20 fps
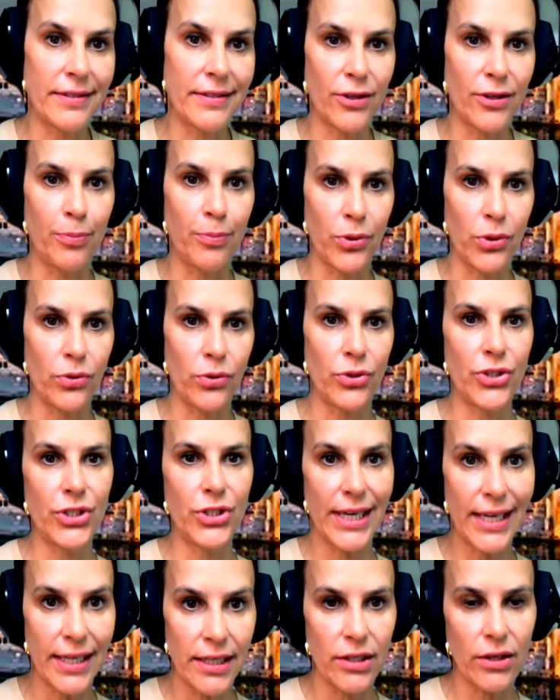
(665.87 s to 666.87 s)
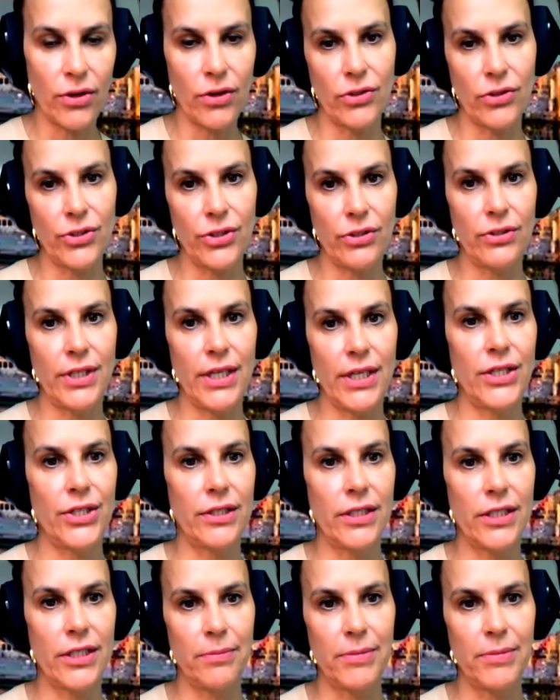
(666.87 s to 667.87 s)
approach in the
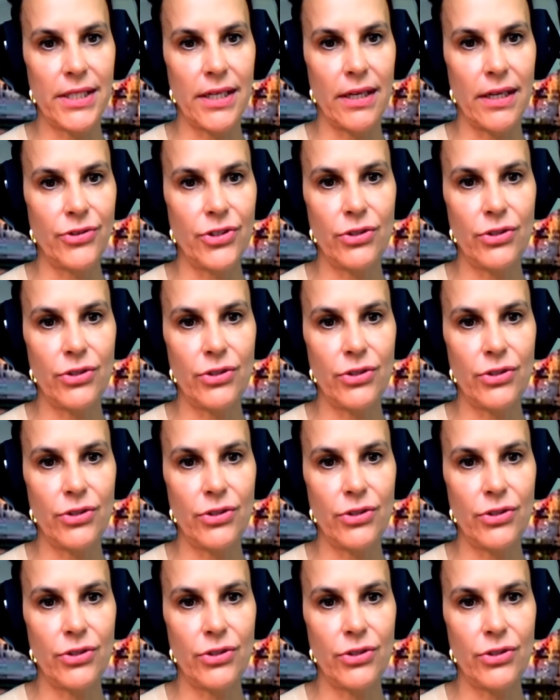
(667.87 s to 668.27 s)
consultations themselves,